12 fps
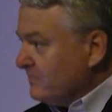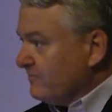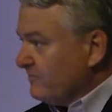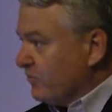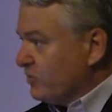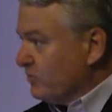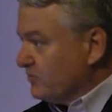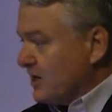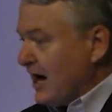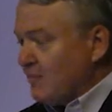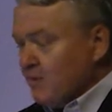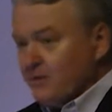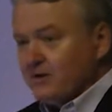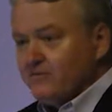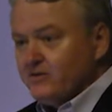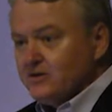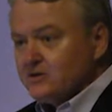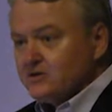for your retirement
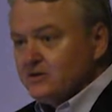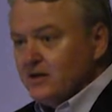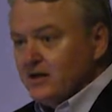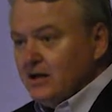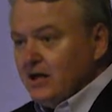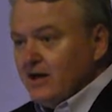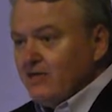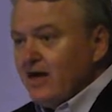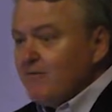benefits, they've